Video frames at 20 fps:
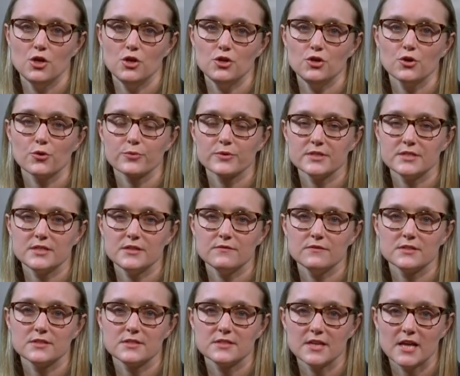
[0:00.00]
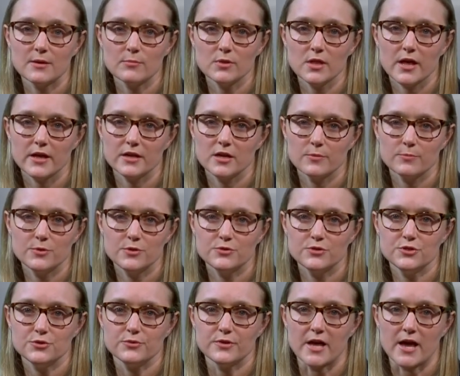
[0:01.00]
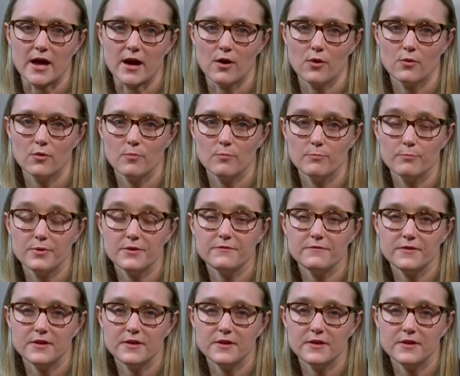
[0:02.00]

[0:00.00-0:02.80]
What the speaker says: You'll receive the same lineup you do now, but